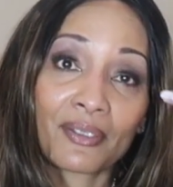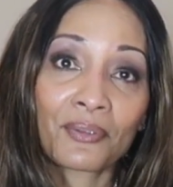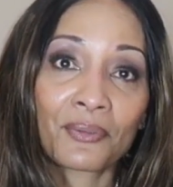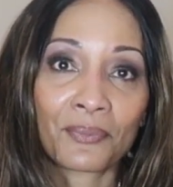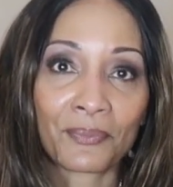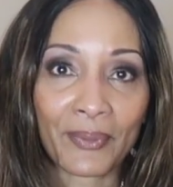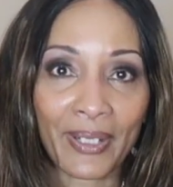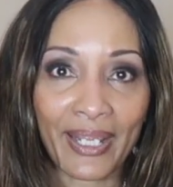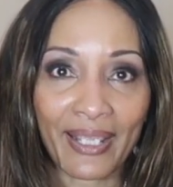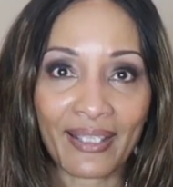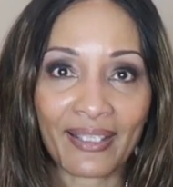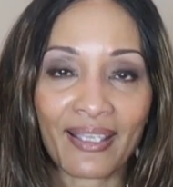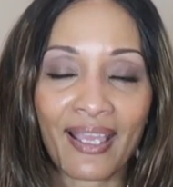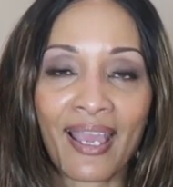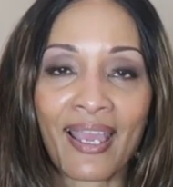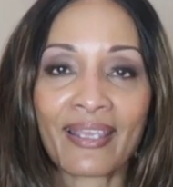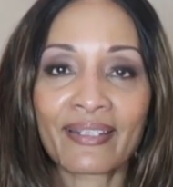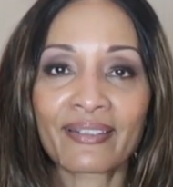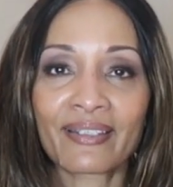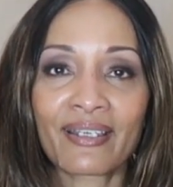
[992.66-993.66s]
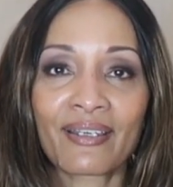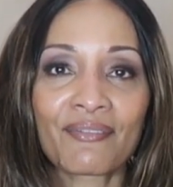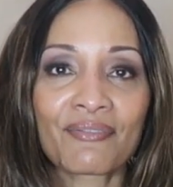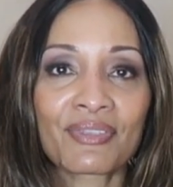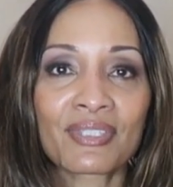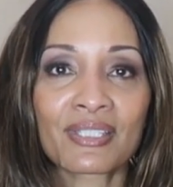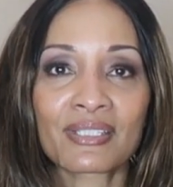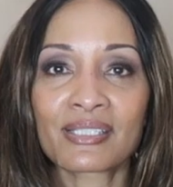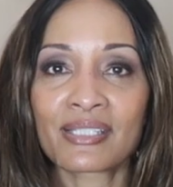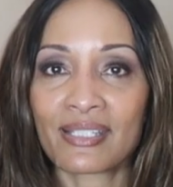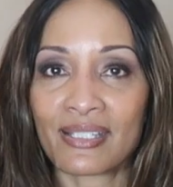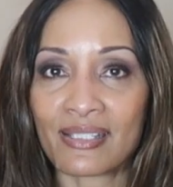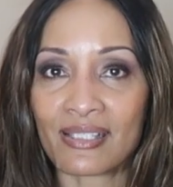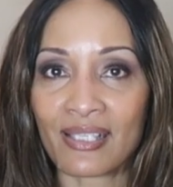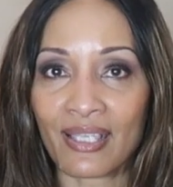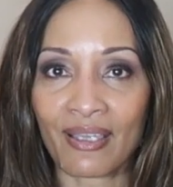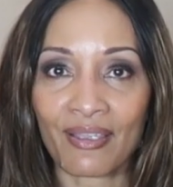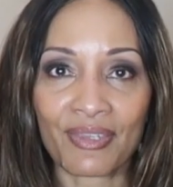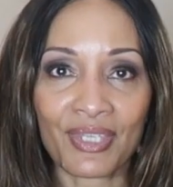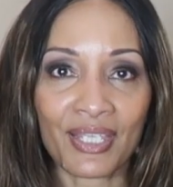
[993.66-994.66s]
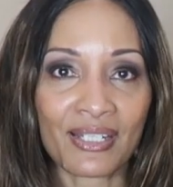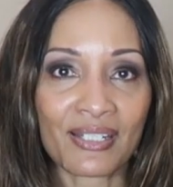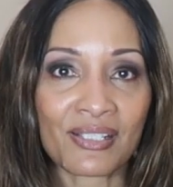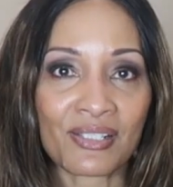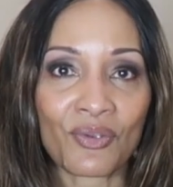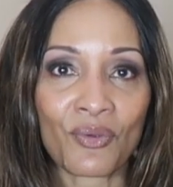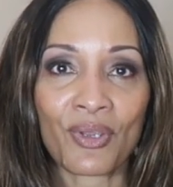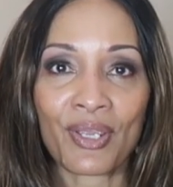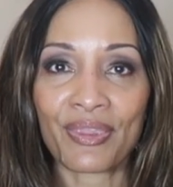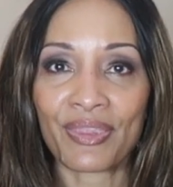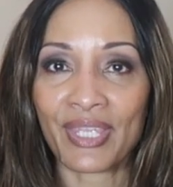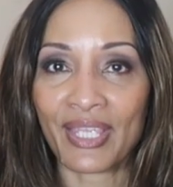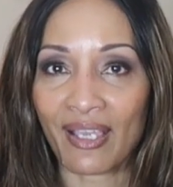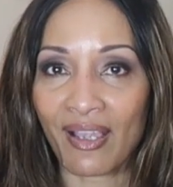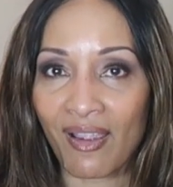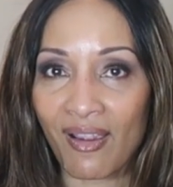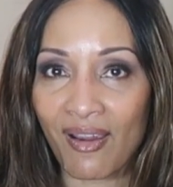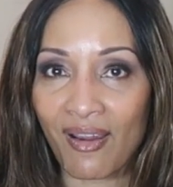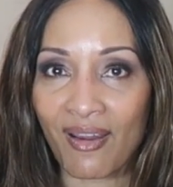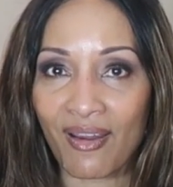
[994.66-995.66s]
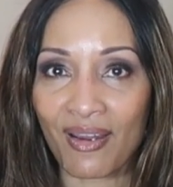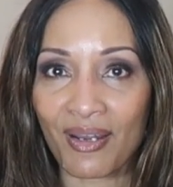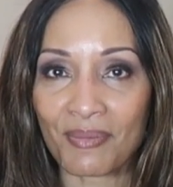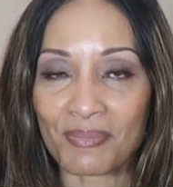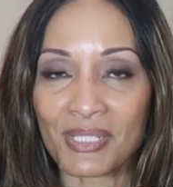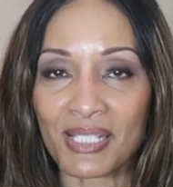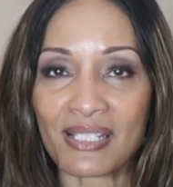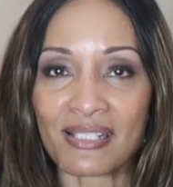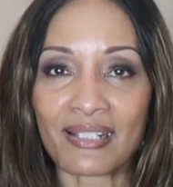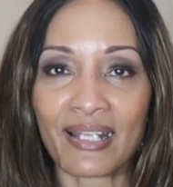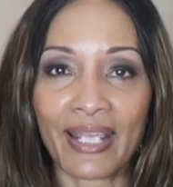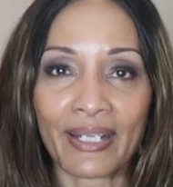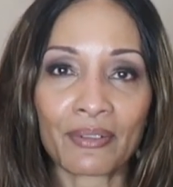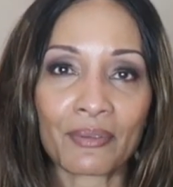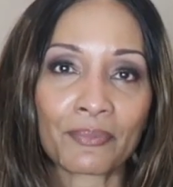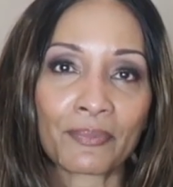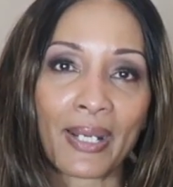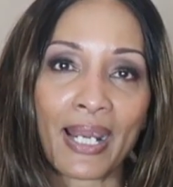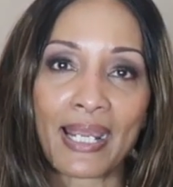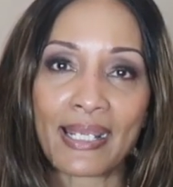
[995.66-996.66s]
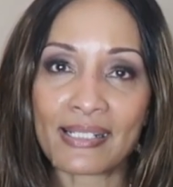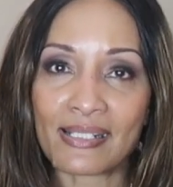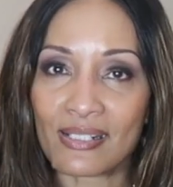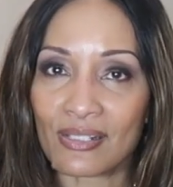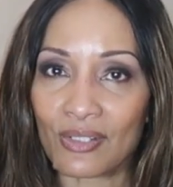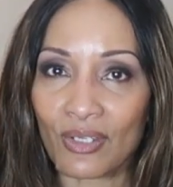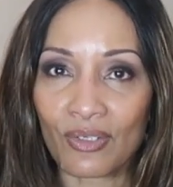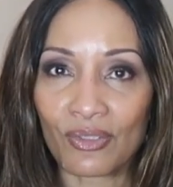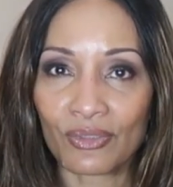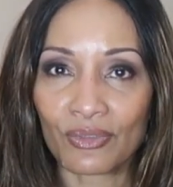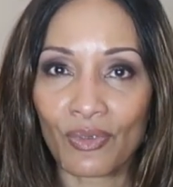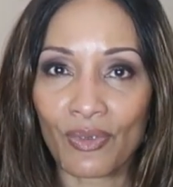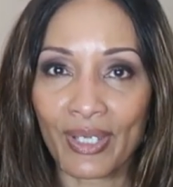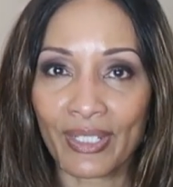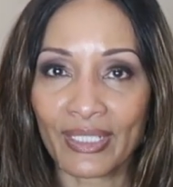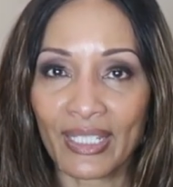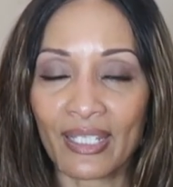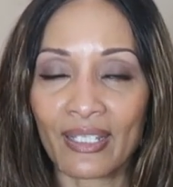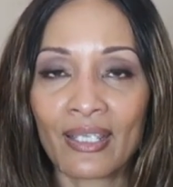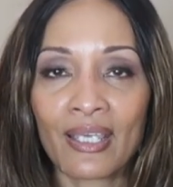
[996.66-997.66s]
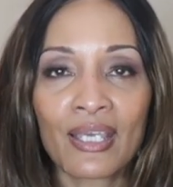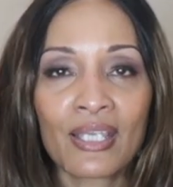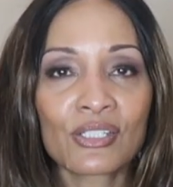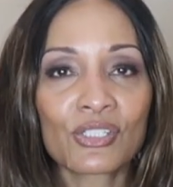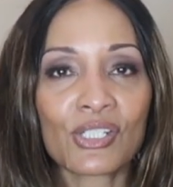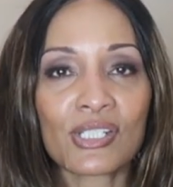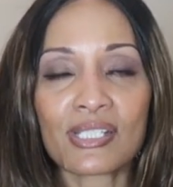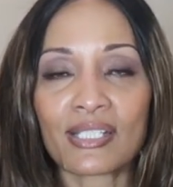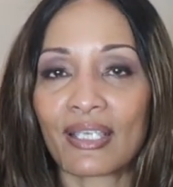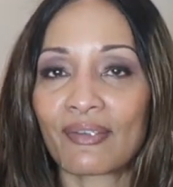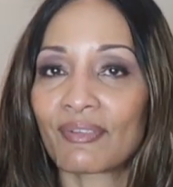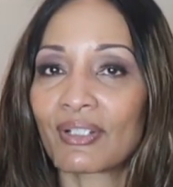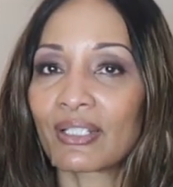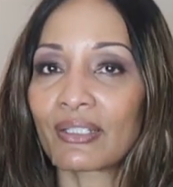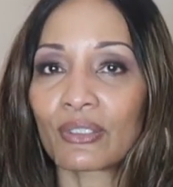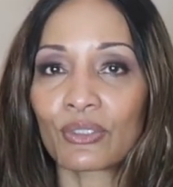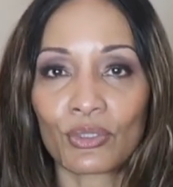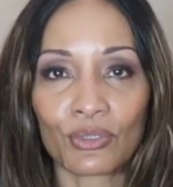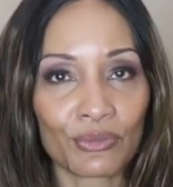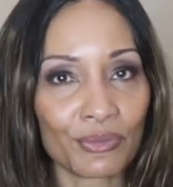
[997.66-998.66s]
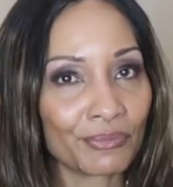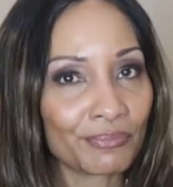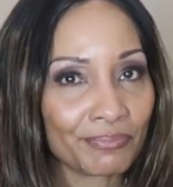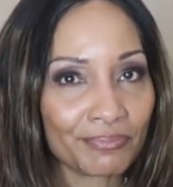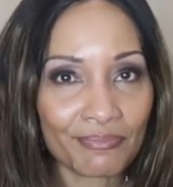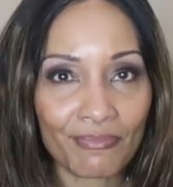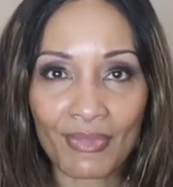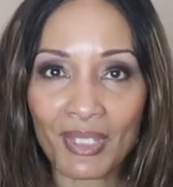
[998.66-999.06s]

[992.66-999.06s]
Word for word: gray. I love the detail that is on the arms. It's like a rhinestone on it. Just give it a little